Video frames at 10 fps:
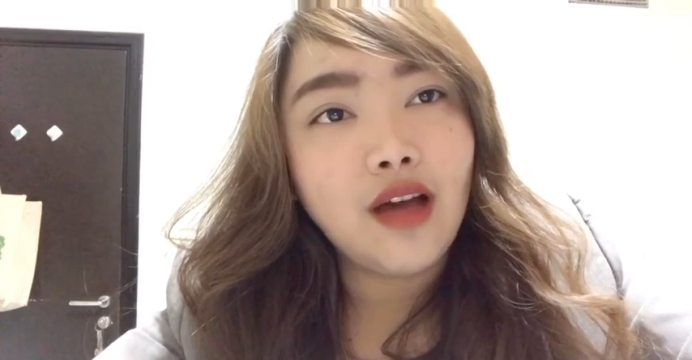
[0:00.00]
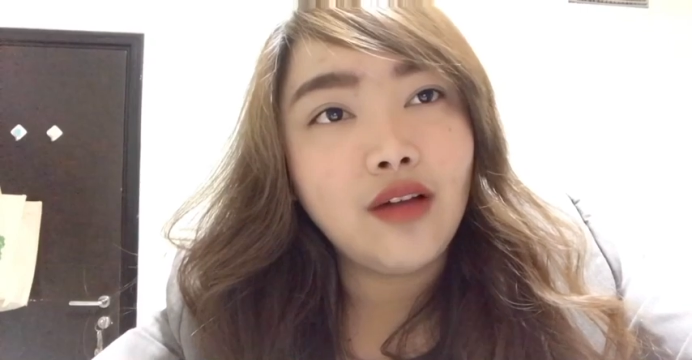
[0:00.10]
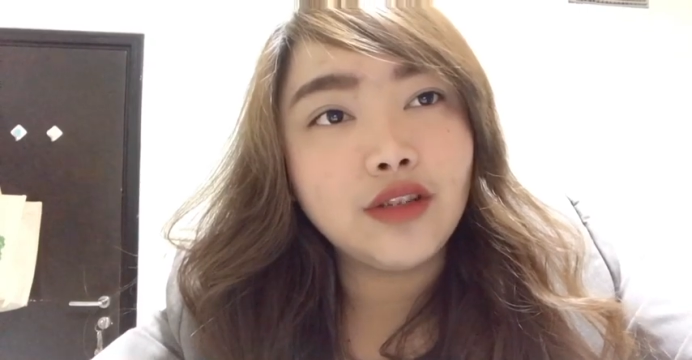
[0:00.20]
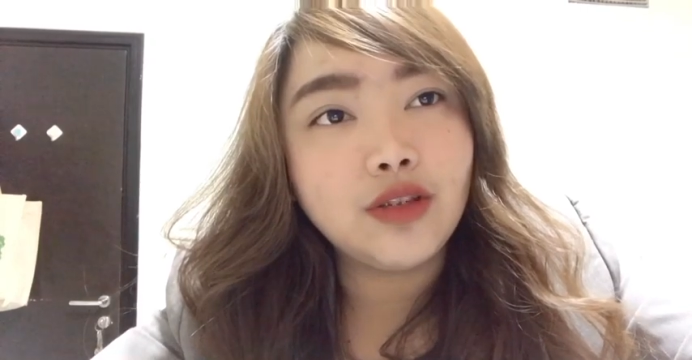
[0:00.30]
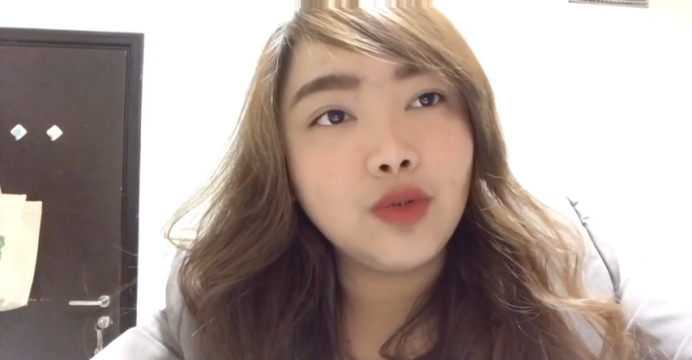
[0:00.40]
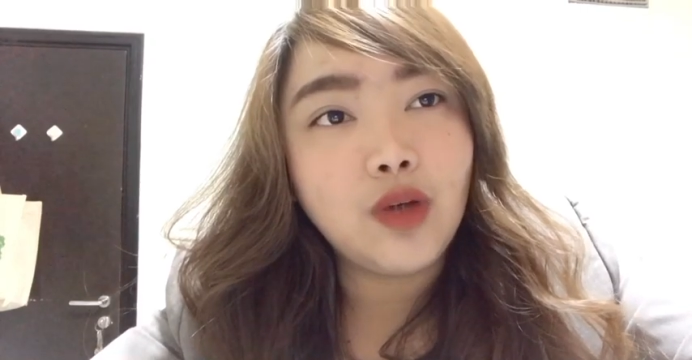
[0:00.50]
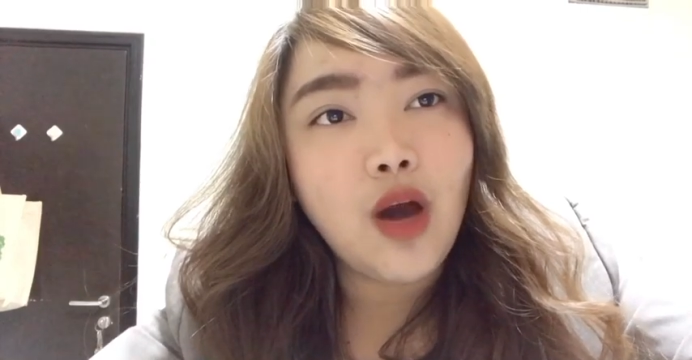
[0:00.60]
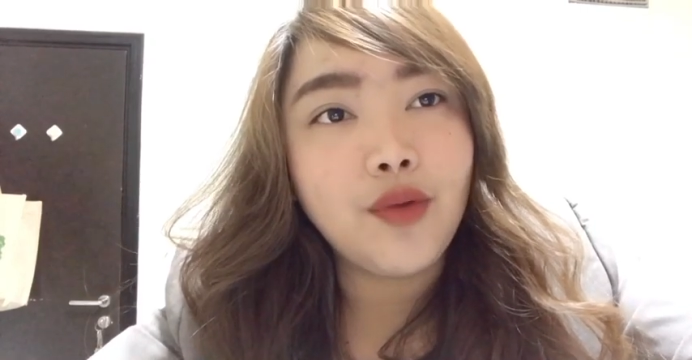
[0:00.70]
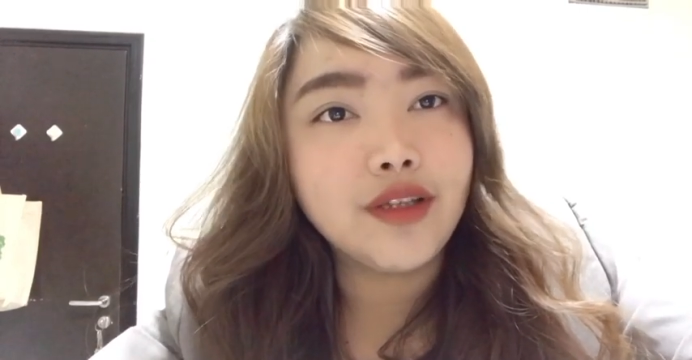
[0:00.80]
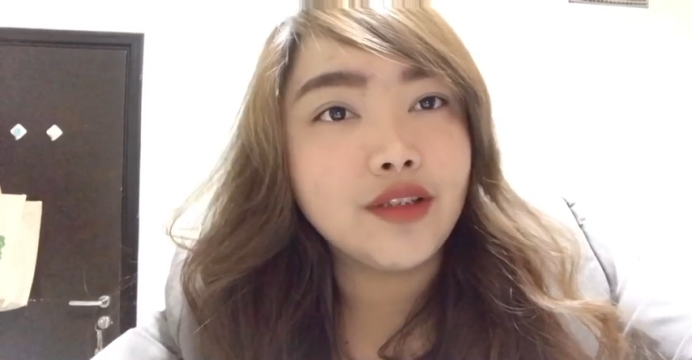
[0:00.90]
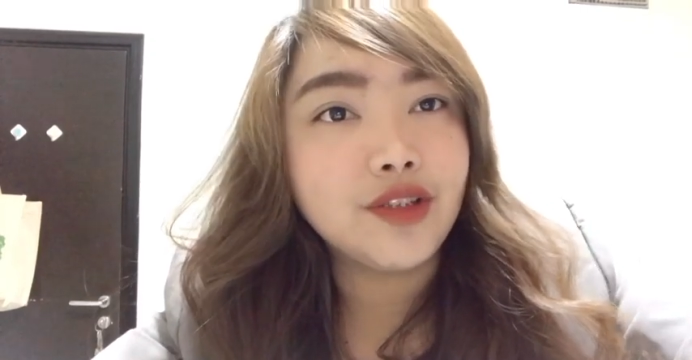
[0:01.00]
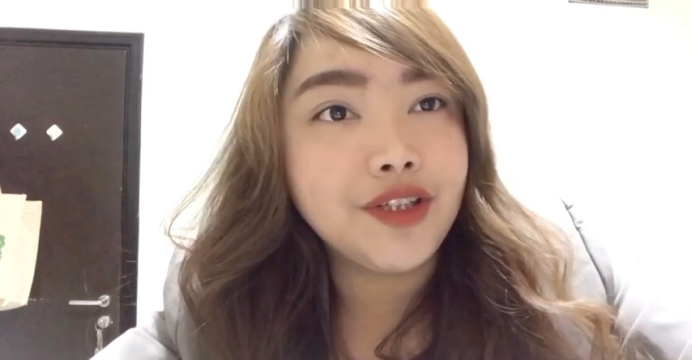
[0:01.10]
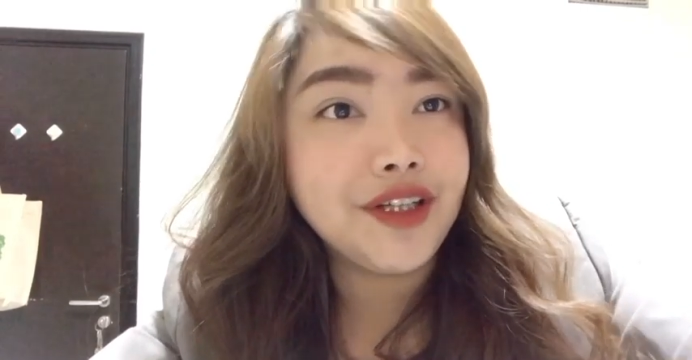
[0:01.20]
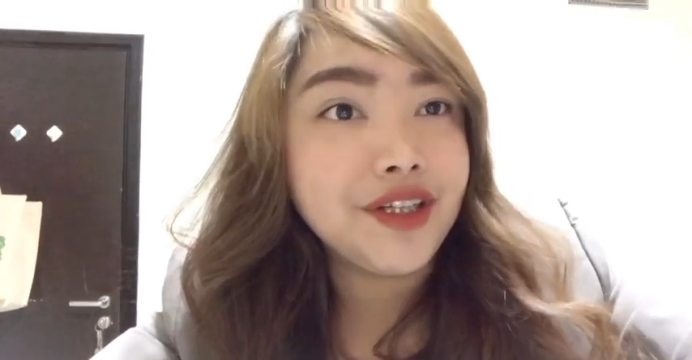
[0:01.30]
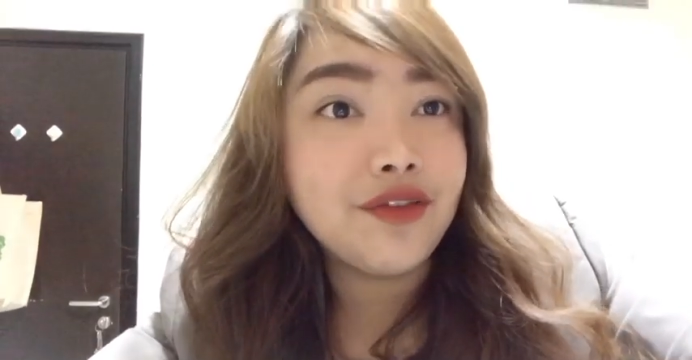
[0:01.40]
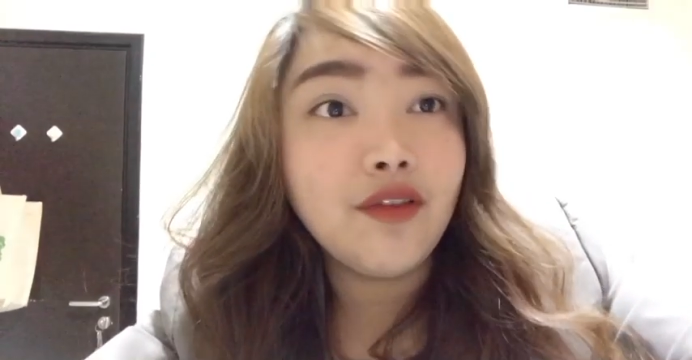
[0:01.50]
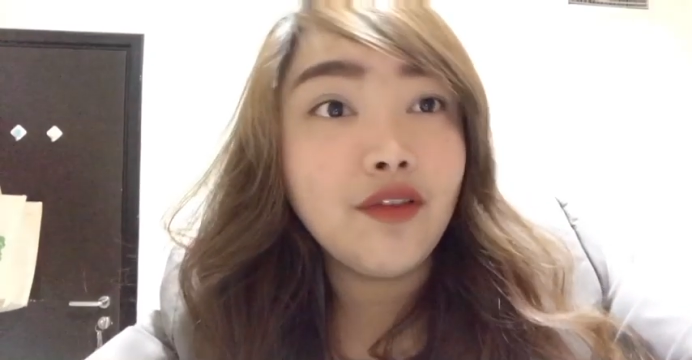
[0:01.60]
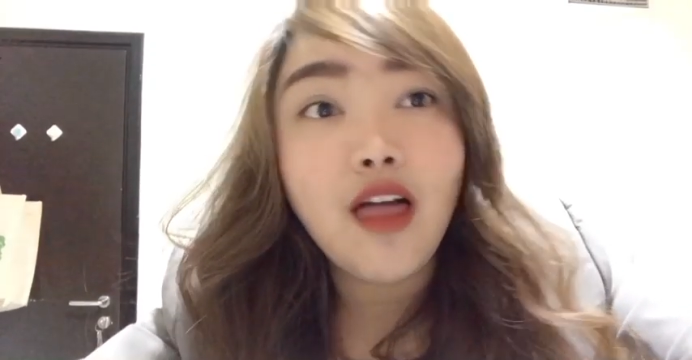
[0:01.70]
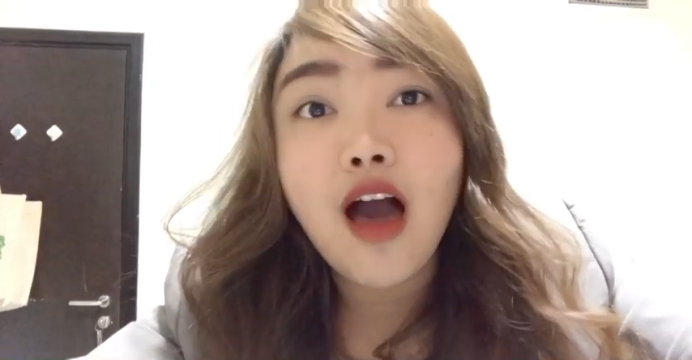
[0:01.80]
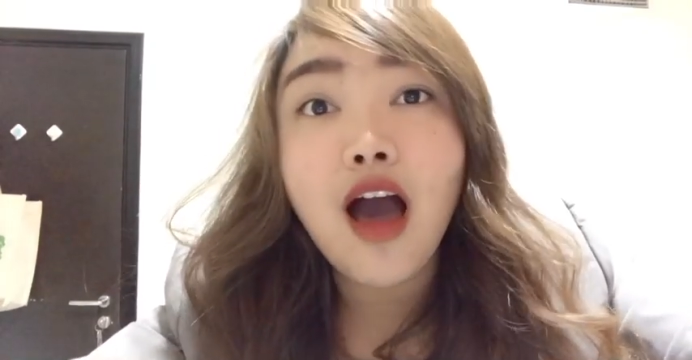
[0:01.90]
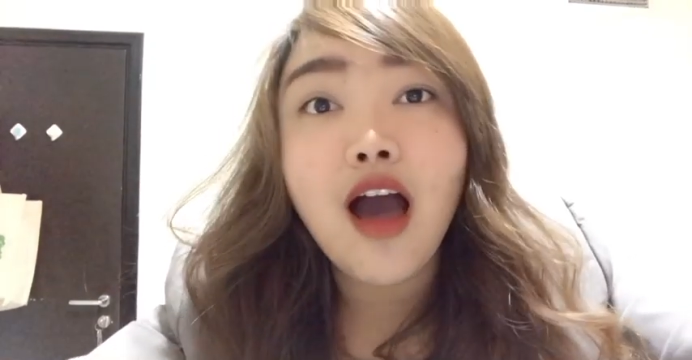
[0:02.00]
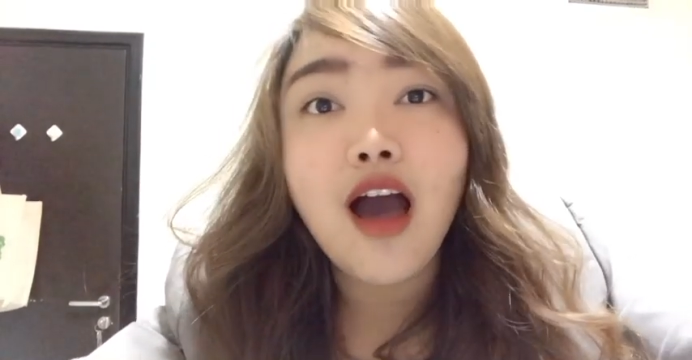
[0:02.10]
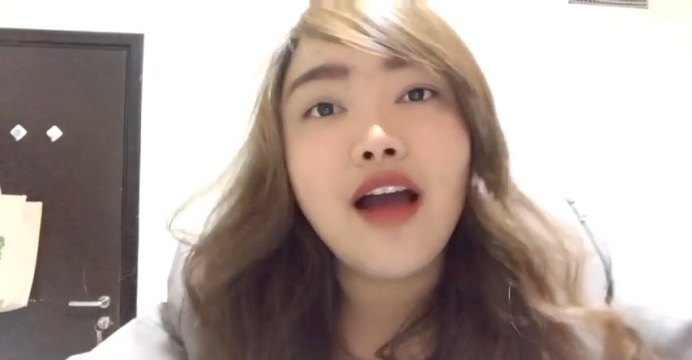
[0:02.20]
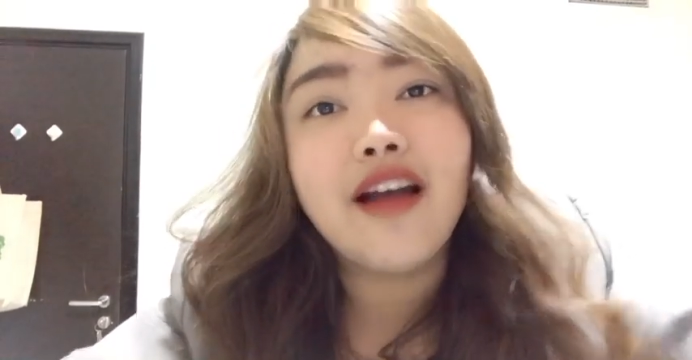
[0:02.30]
to our third vlog.